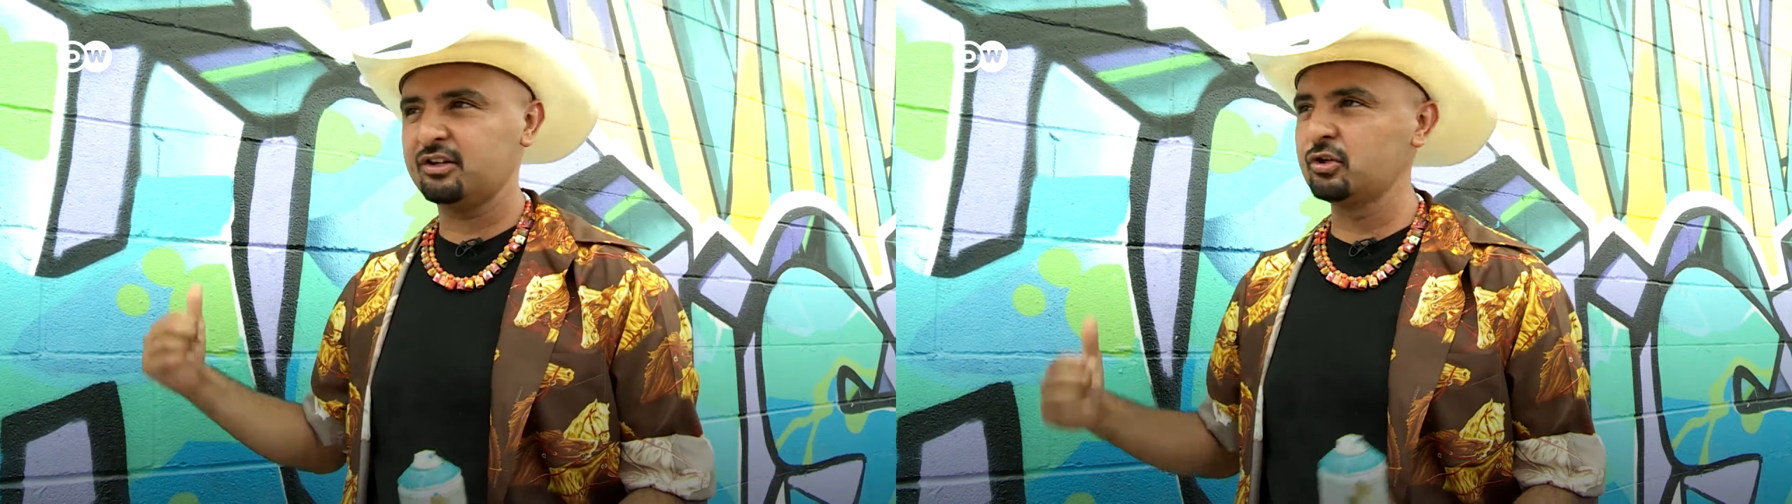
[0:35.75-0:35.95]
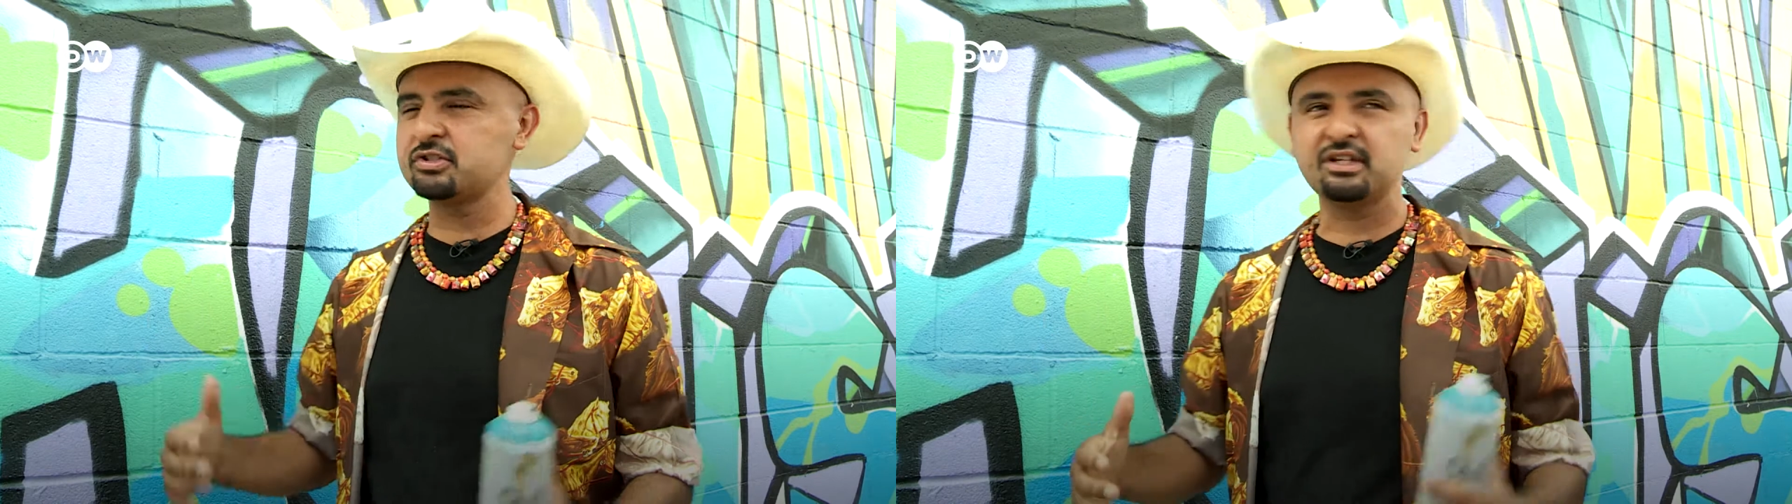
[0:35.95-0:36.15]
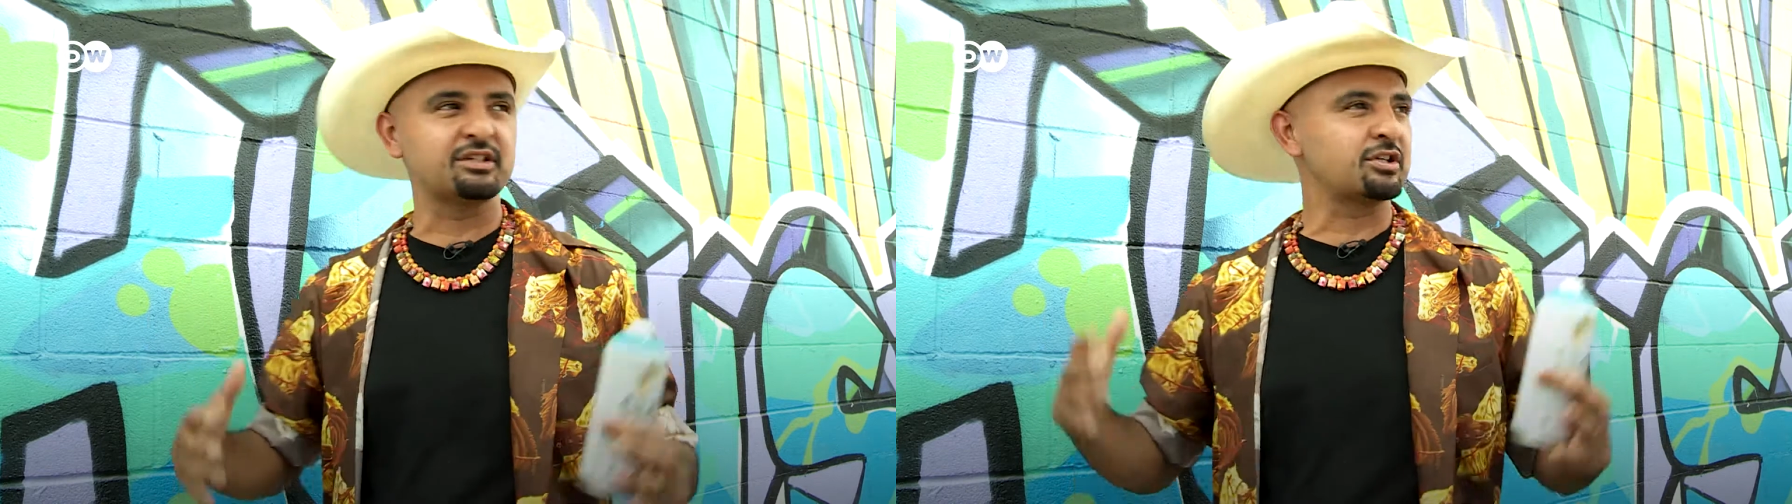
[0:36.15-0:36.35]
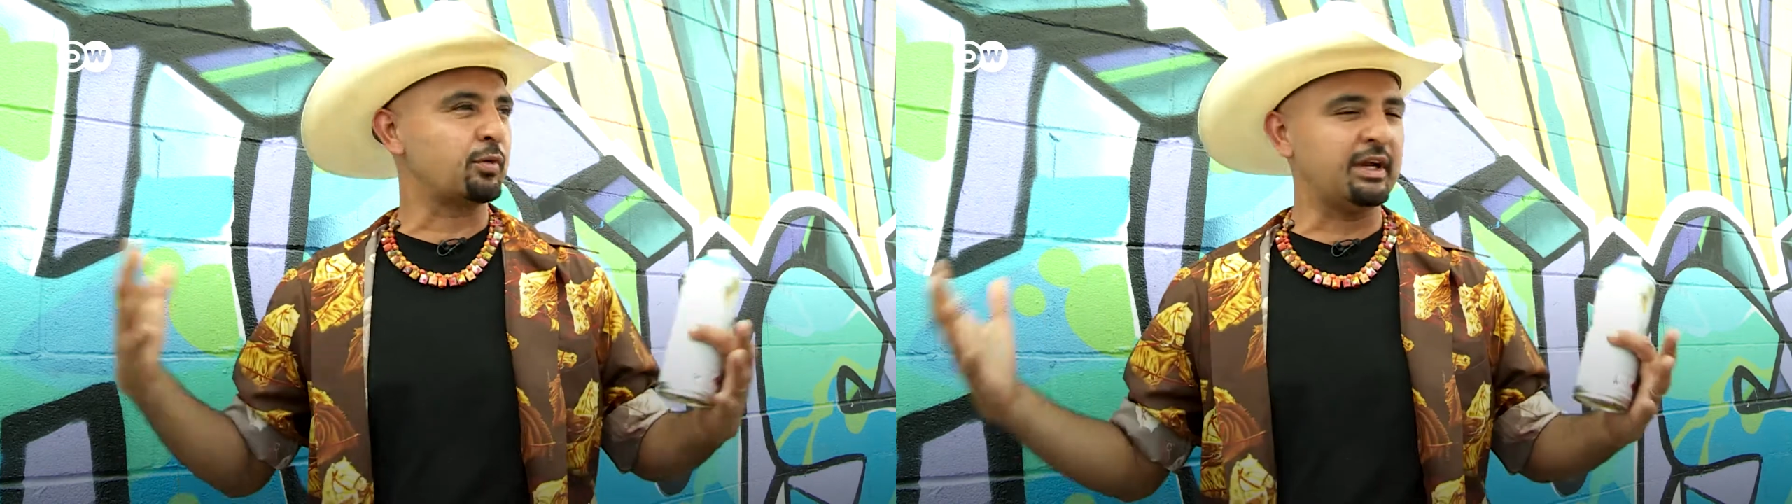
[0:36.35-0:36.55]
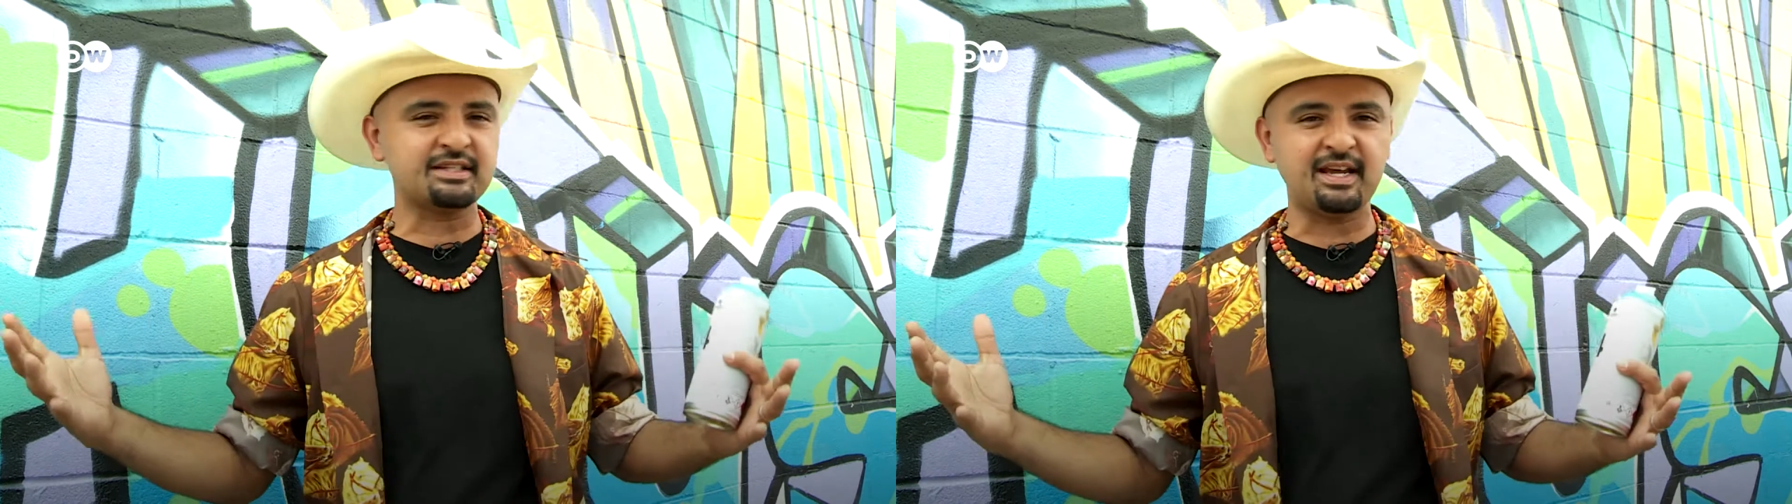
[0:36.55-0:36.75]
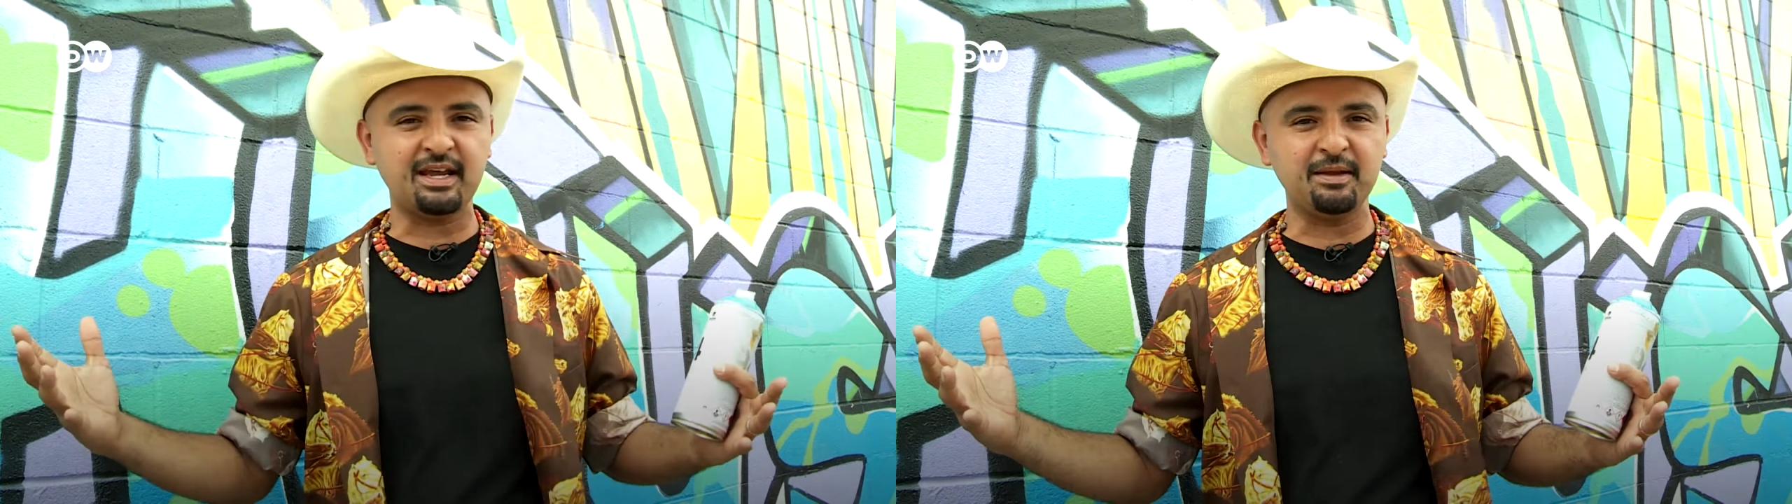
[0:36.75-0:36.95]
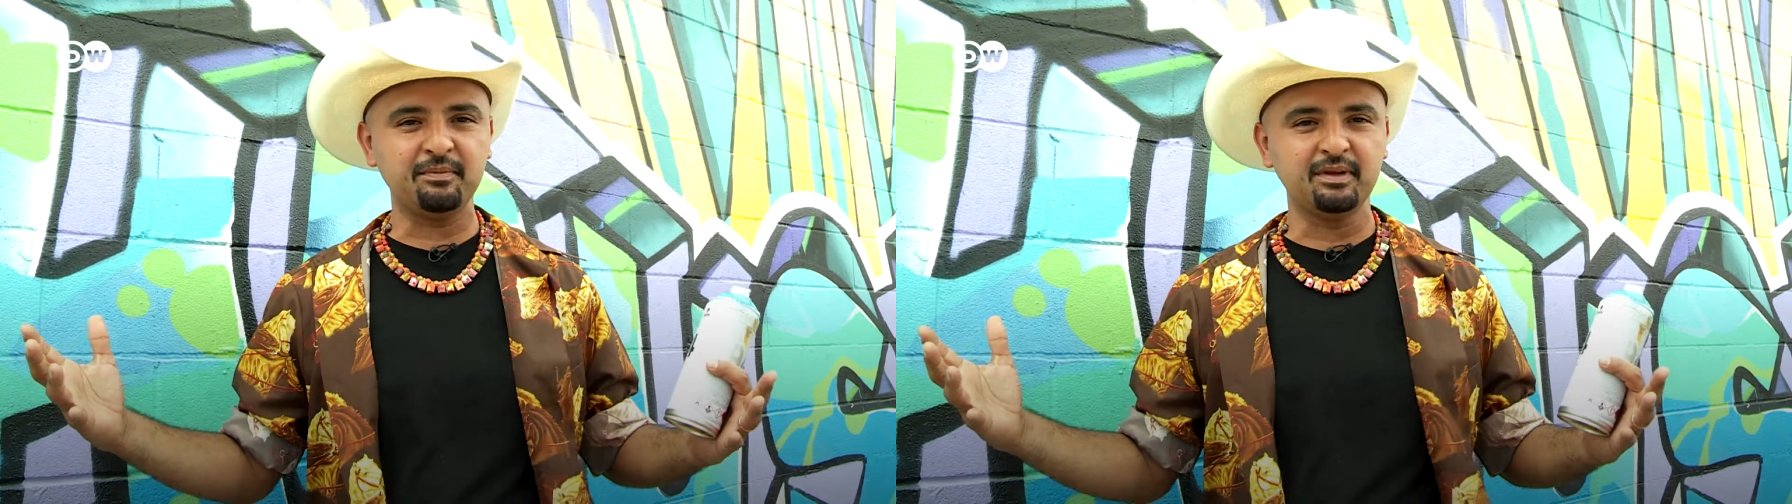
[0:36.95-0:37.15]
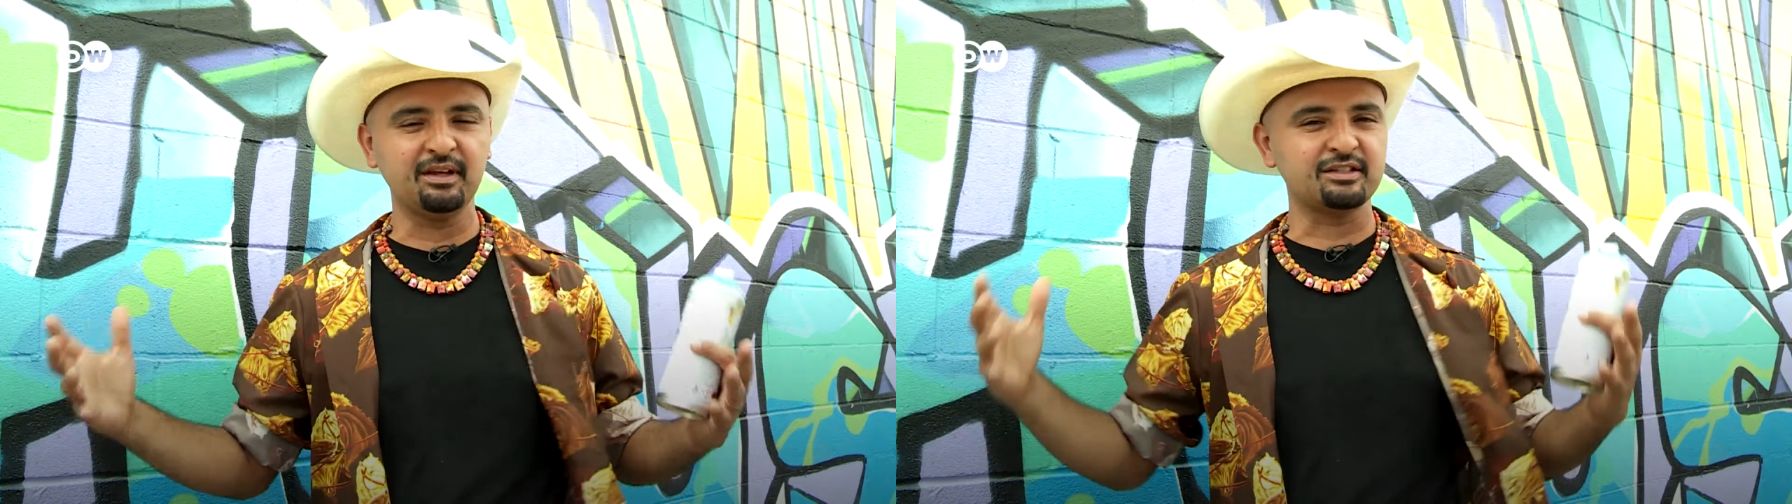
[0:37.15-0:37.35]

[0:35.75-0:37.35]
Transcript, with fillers: Houston is a great time,